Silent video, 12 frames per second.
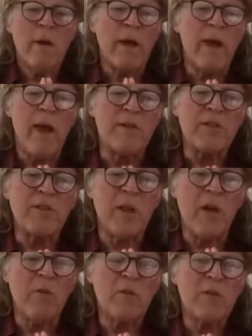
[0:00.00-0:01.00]
Like there's
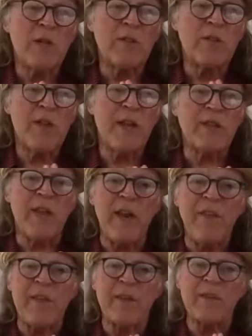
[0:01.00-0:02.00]
no such thing as
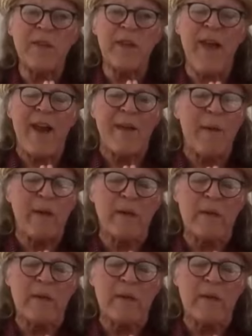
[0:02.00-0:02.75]
anything that's inanimate.